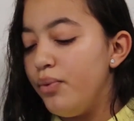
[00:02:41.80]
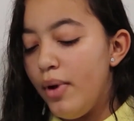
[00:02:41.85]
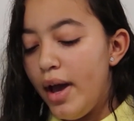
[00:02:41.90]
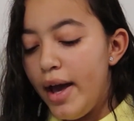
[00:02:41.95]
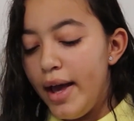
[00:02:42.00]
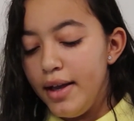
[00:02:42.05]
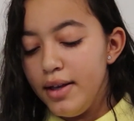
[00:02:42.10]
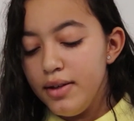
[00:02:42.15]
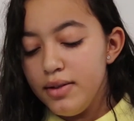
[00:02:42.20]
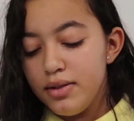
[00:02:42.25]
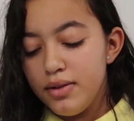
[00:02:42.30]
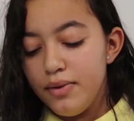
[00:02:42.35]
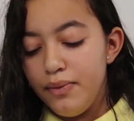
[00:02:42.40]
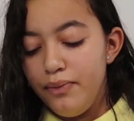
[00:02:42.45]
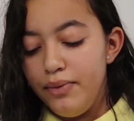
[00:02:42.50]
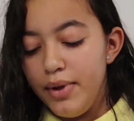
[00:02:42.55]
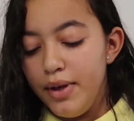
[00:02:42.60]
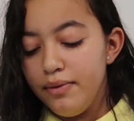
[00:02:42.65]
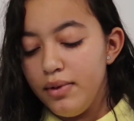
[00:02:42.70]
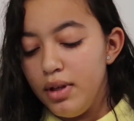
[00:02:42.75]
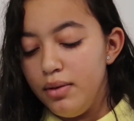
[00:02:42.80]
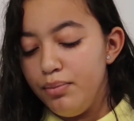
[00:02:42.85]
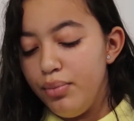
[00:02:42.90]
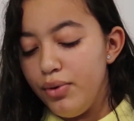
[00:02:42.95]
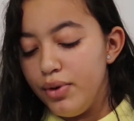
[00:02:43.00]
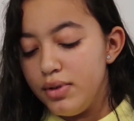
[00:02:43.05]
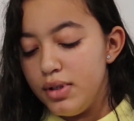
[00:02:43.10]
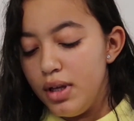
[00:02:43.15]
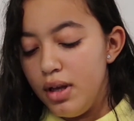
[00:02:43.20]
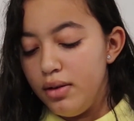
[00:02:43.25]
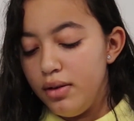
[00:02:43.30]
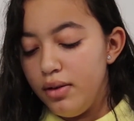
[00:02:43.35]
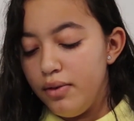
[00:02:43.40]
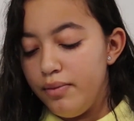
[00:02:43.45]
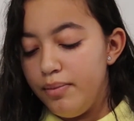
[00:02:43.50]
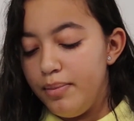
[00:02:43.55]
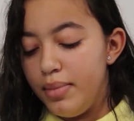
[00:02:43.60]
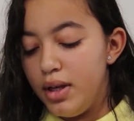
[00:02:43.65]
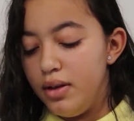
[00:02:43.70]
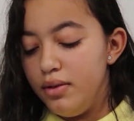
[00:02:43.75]
of rice, 15%
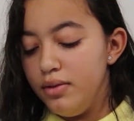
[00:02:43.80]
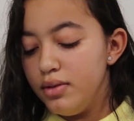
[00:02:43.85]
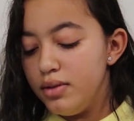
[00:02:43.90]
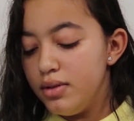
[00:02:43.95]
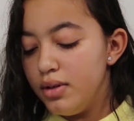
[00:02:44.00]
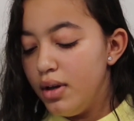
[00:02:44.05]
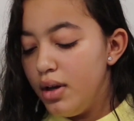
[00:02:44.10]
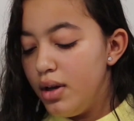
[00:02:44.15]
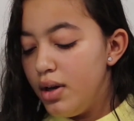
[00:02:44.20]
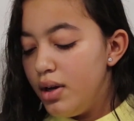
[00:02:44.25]
of beans,